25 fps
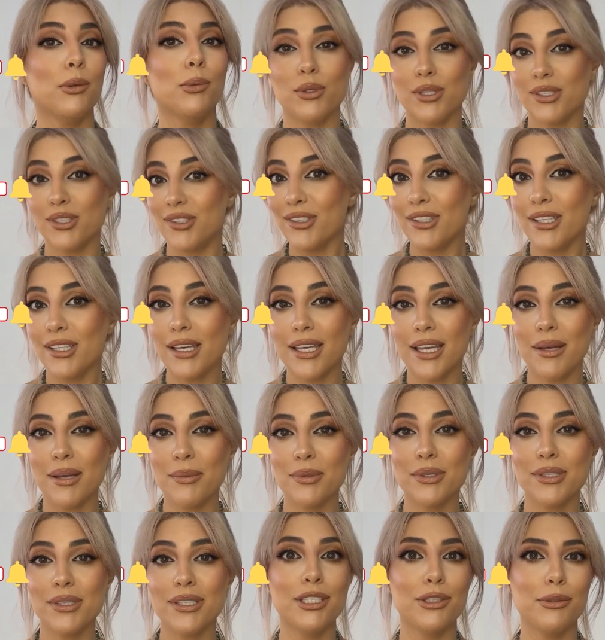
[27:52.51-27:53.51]
which
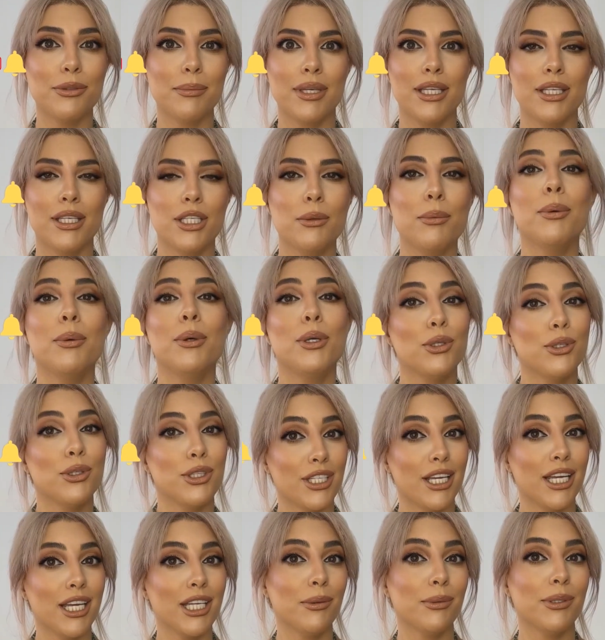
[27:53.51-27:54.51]
celebrity's makeup you'd
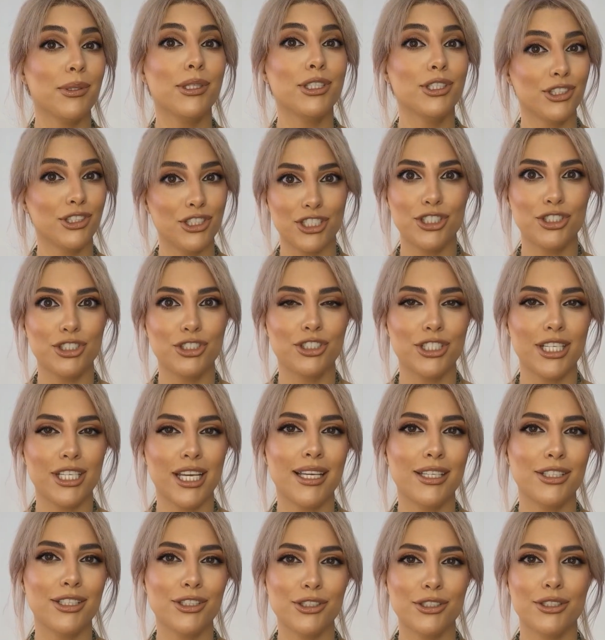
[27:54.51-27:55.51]
like me to teach
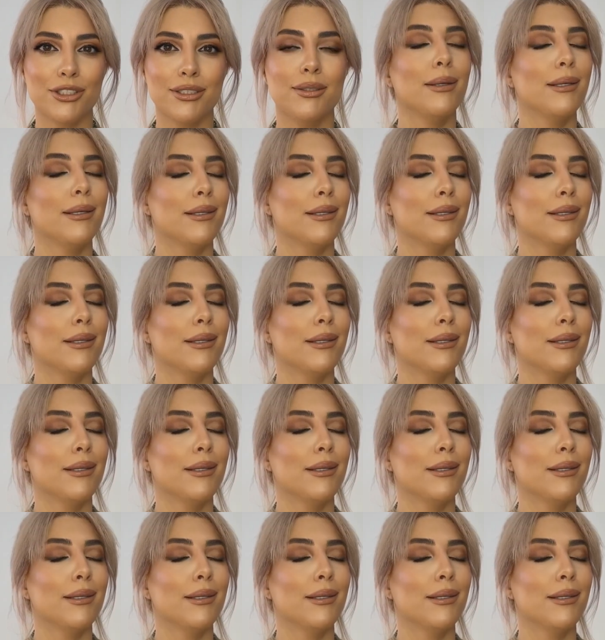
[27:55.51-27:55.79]
next.